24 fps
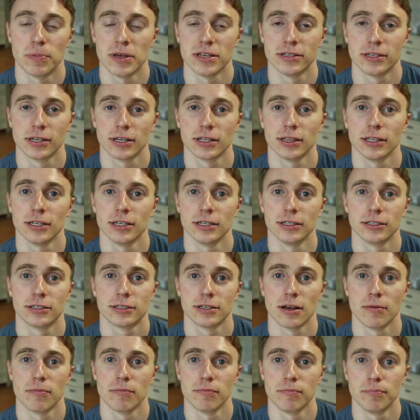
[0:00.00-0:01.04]
basically
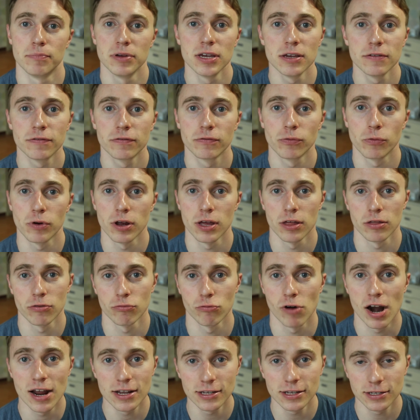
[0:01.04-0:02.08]
some beef with
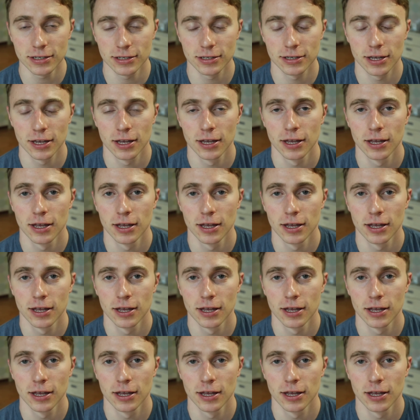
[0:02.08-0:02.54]
rice.